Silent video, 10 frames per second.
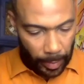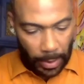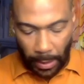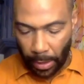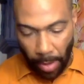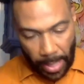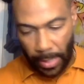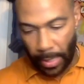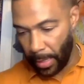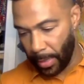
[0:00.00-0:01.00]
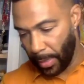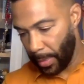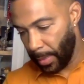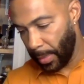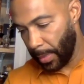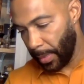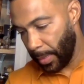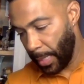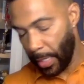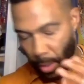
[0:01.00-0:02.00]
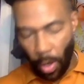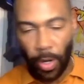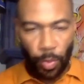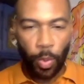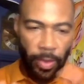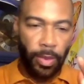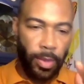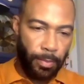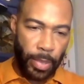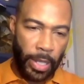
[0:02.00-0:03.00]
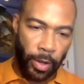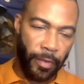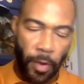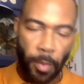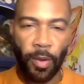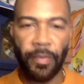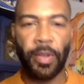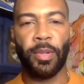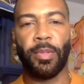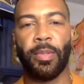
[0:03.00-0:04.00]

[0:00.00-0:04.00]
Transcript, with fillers: this is crazy. It starts with being on a football field,